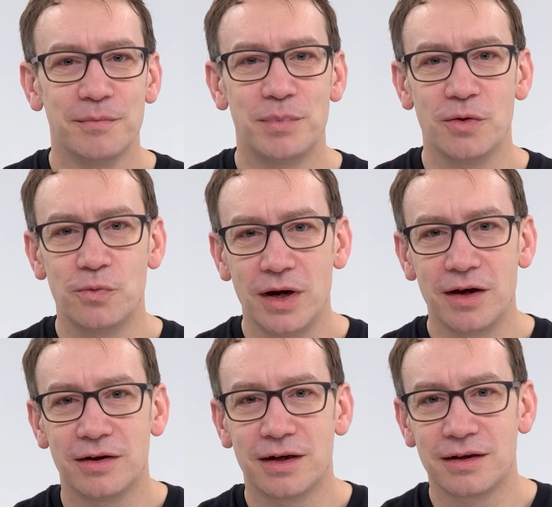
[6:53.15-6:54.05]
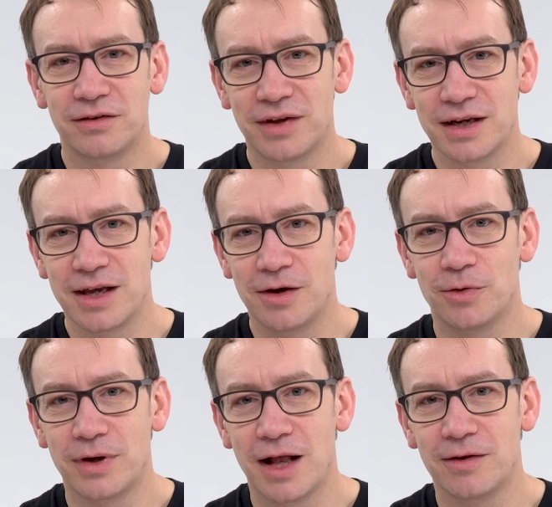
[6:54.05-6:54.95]
being really good at setting out
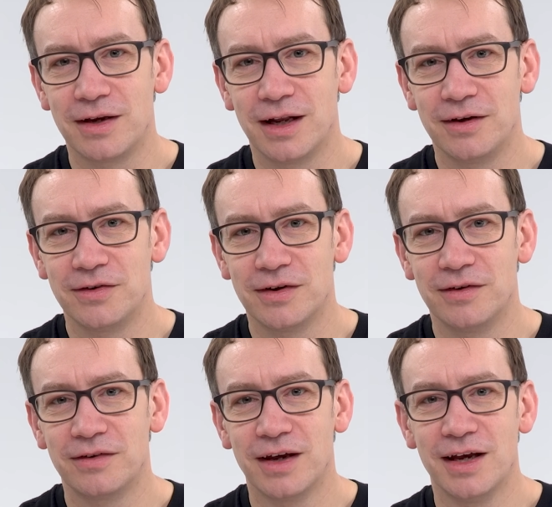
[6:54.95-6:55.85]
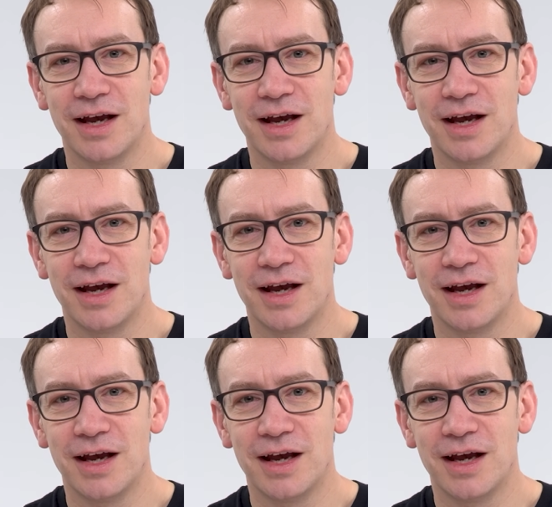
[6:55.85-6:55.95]
your calculations